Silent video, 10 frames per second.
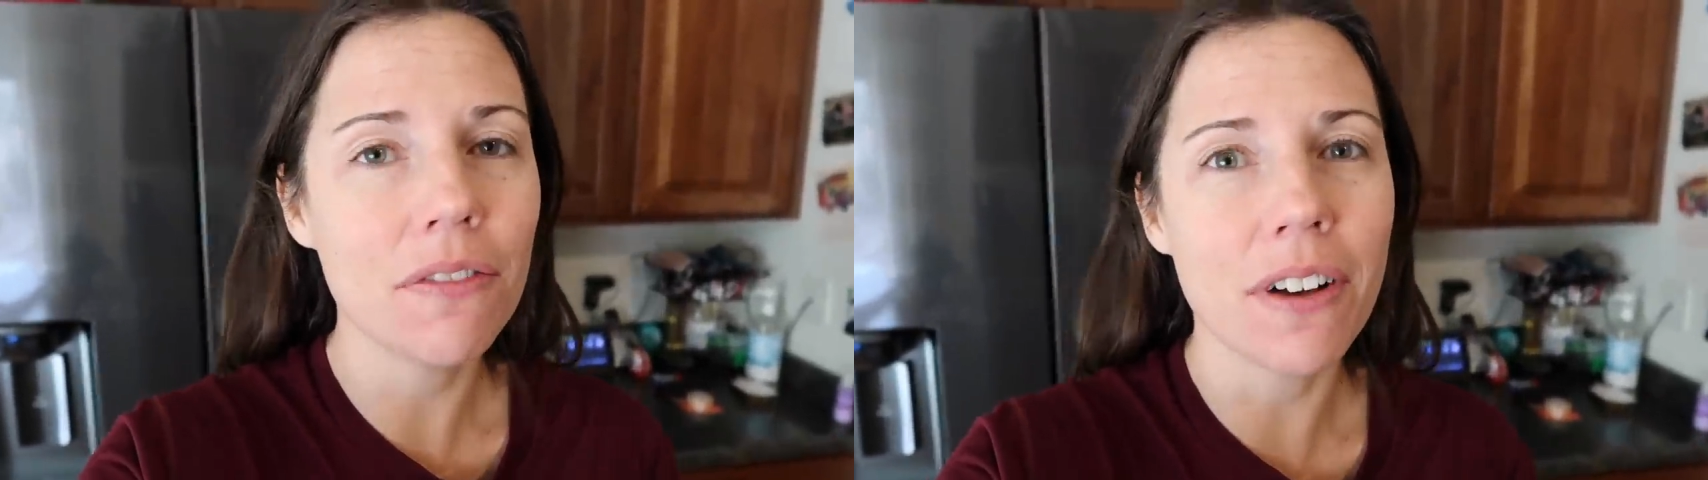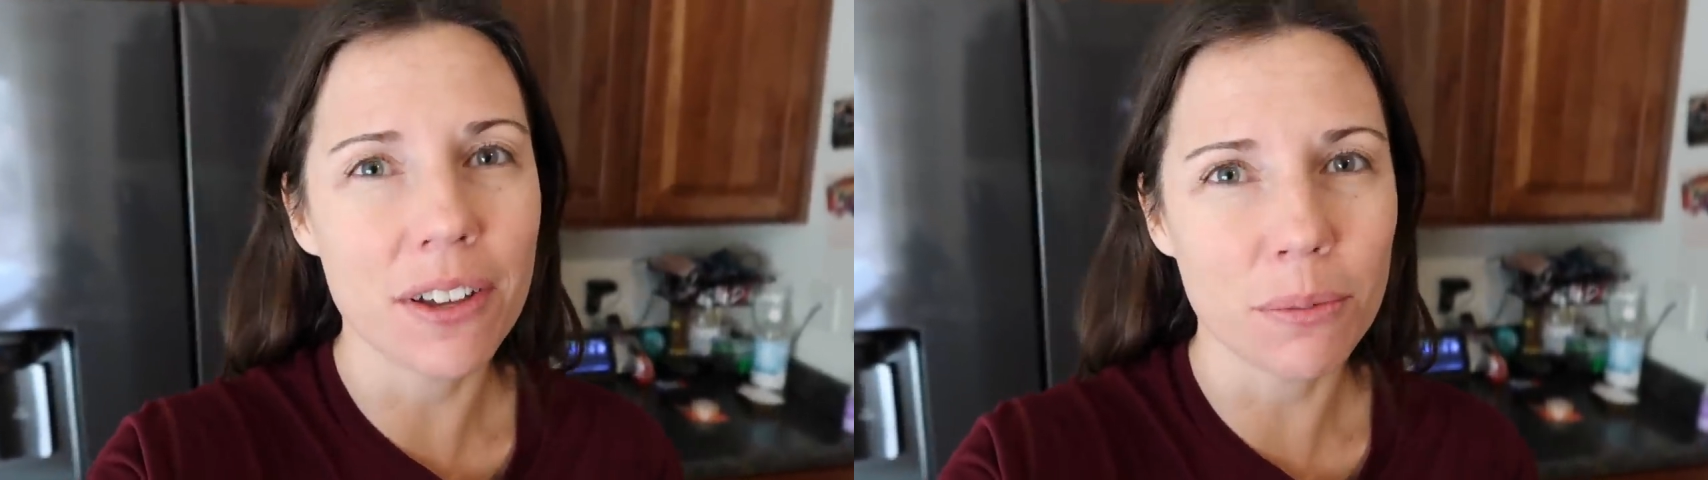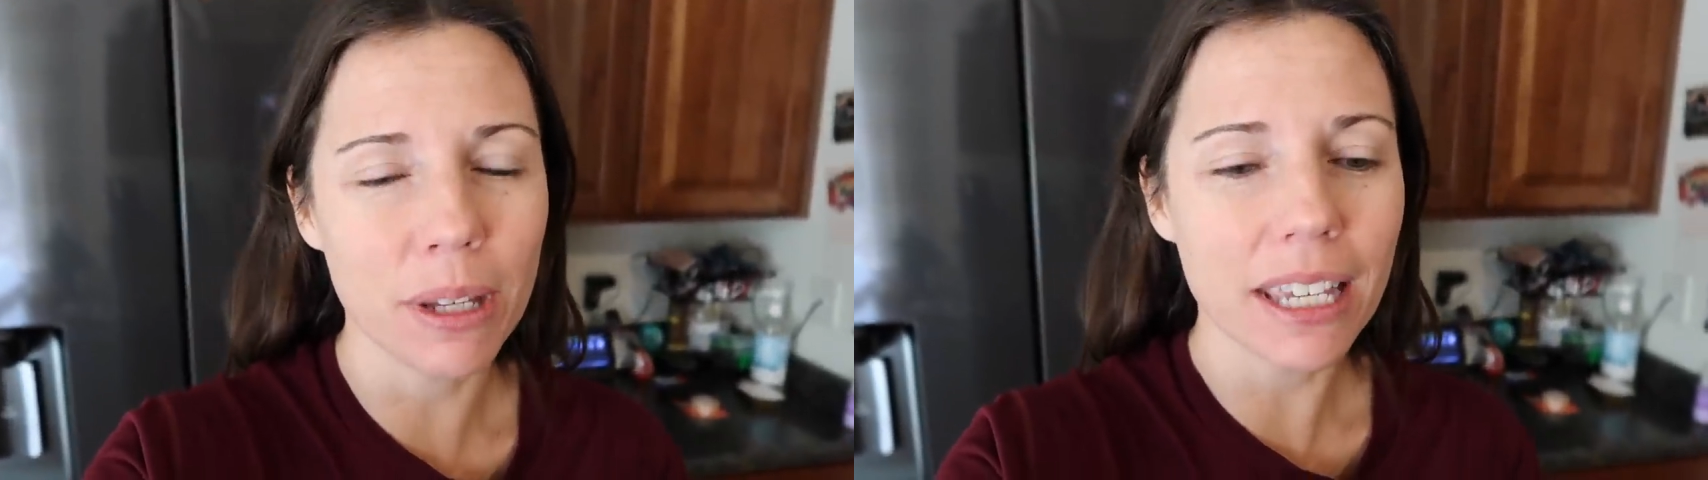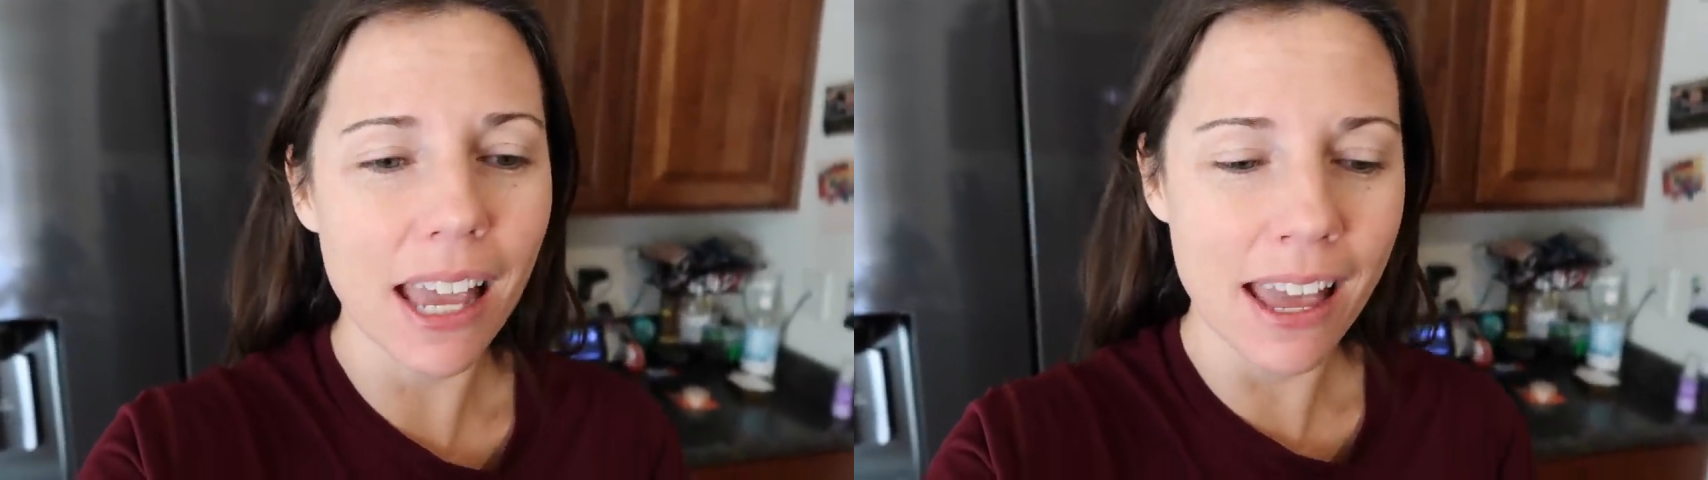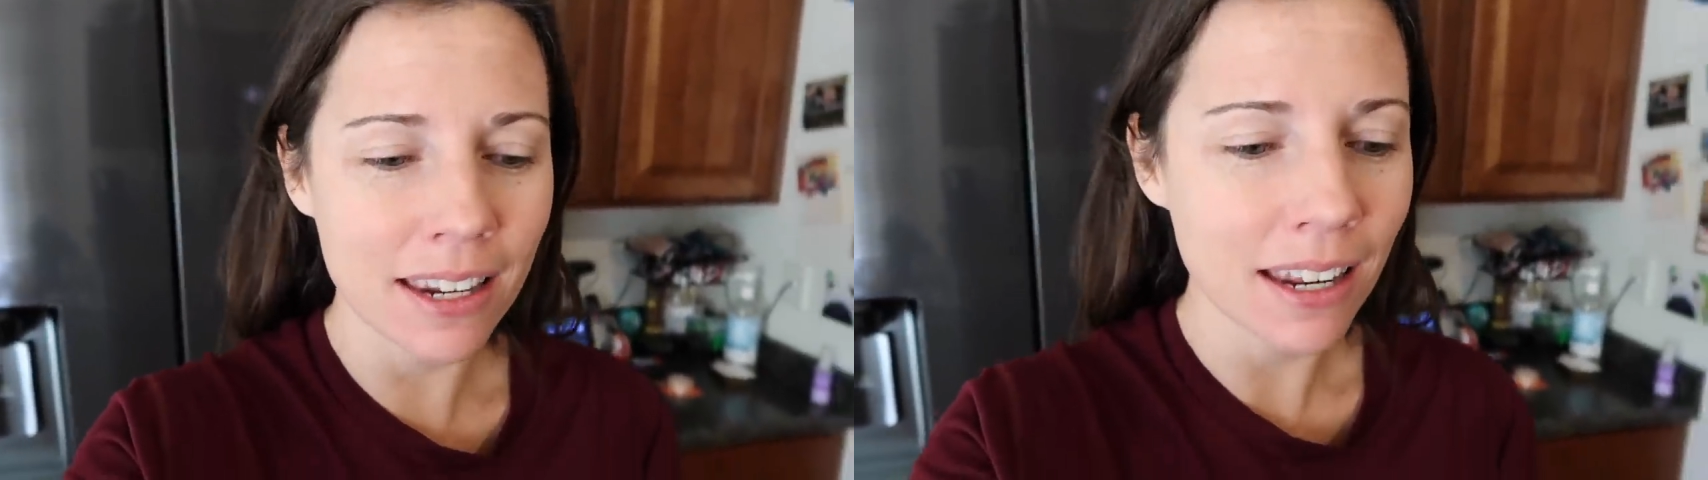fun
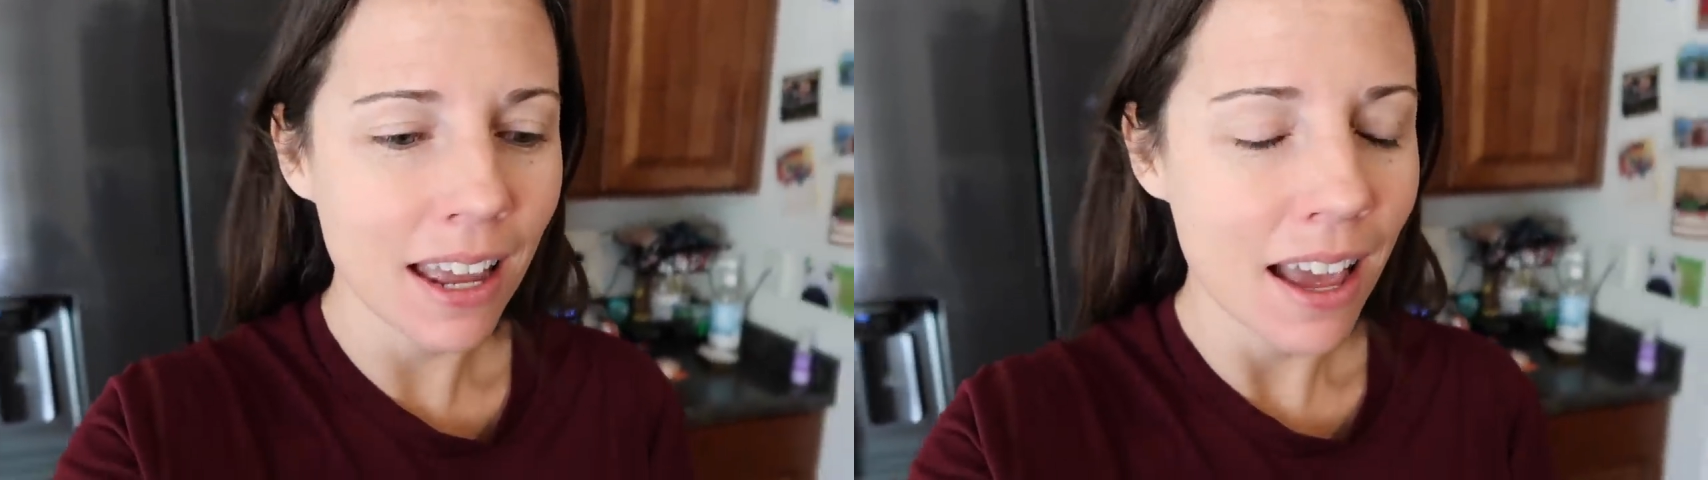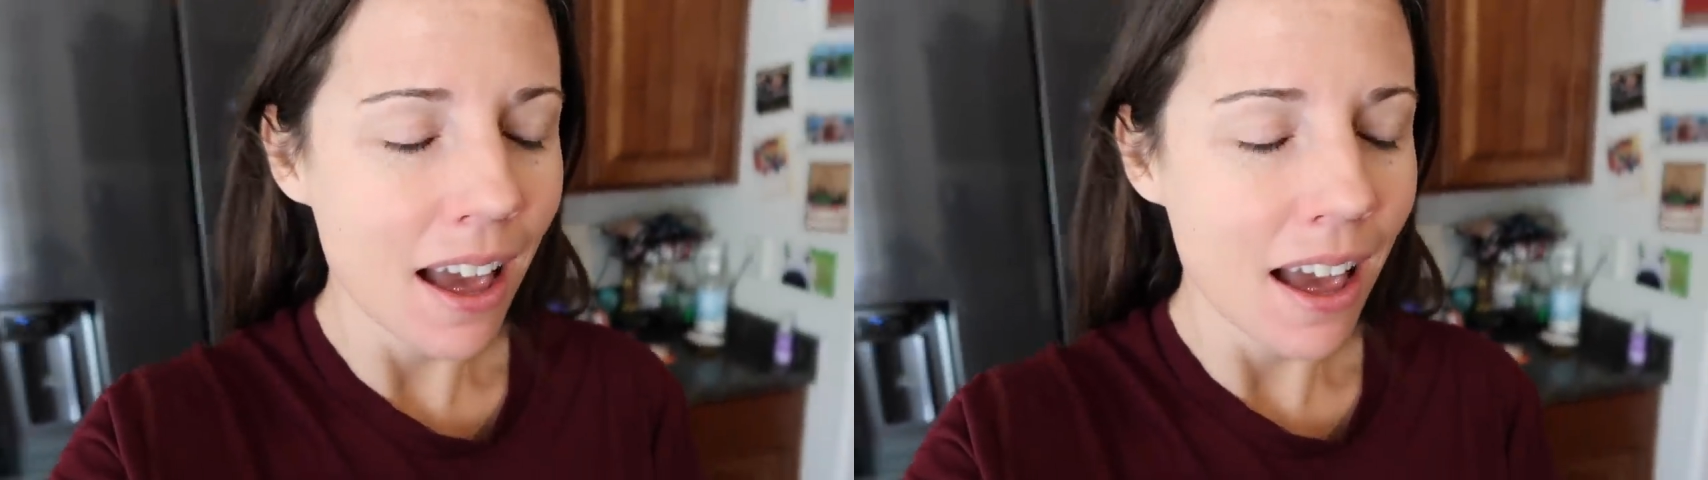weekend.